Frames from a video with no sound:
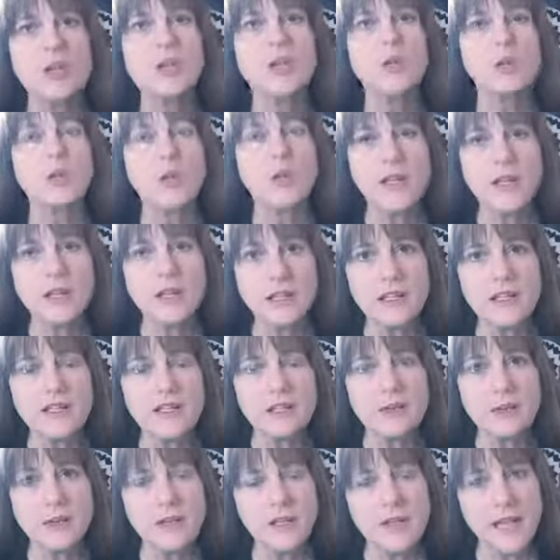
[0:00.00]
We
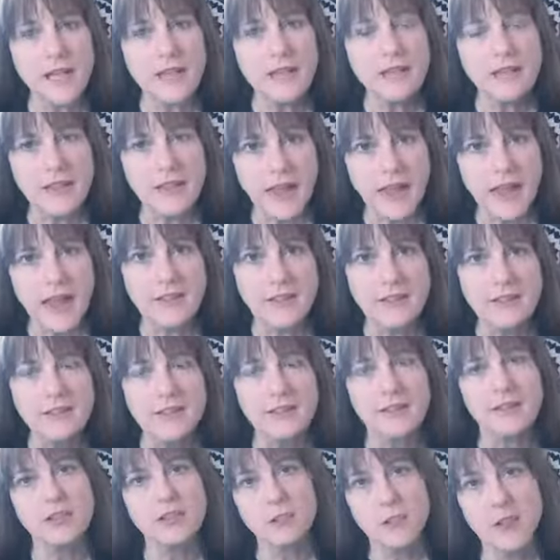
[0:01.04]
can create
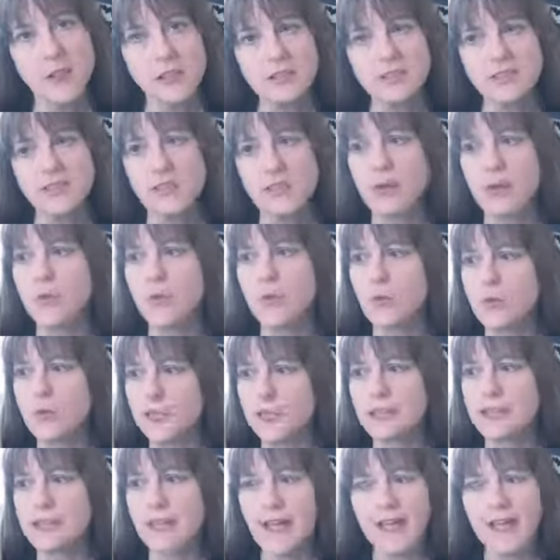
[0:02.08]
that in New Mexico.
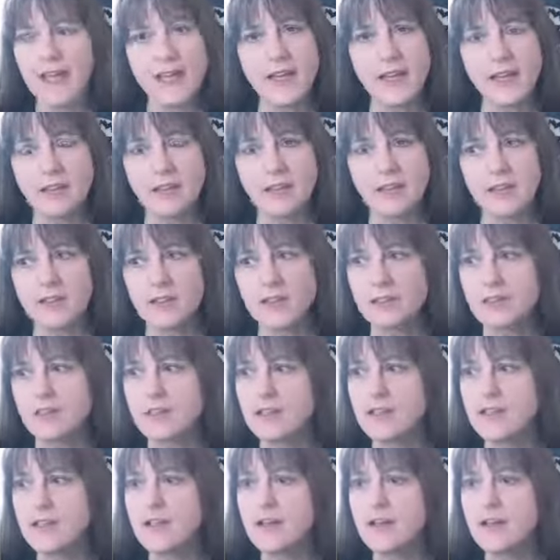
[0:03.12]
We need to have that here.